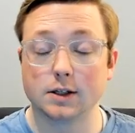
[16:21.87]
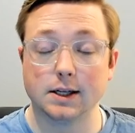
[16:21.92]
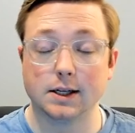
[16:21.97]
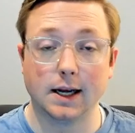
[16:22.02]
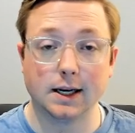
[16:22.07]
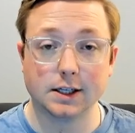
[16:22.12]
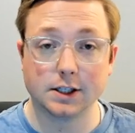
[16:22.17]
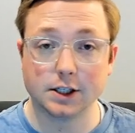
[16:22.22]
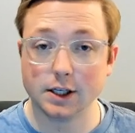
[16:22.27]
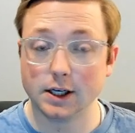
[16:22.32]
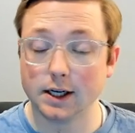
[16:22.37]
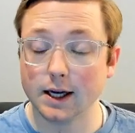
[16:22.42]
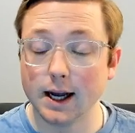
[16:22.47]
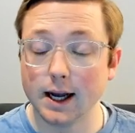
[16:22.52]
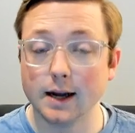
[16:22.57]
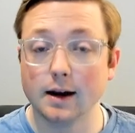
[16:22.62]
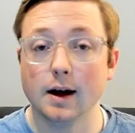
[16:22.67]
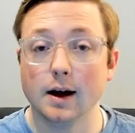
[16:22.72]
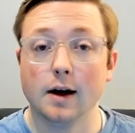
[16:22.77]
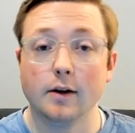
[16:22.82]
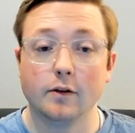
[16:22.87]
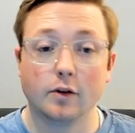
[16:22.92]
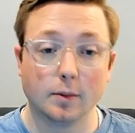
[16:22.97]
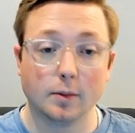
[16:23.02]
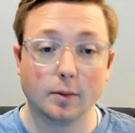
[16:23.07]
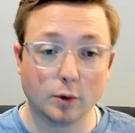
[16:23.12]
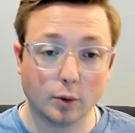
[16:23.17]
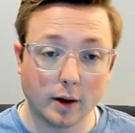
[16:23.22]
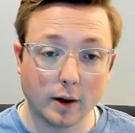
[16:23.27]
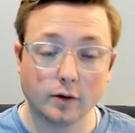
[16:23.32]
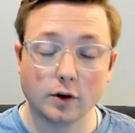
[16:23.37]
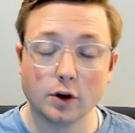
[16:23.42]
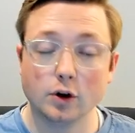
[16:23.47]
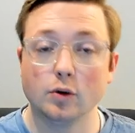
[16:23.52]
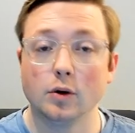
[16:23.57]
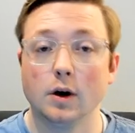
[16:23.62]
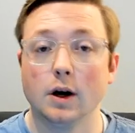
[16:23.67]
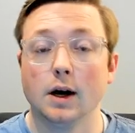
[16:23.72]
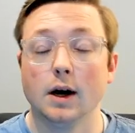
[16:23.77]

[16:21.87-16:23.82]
and SG&A from the revenue,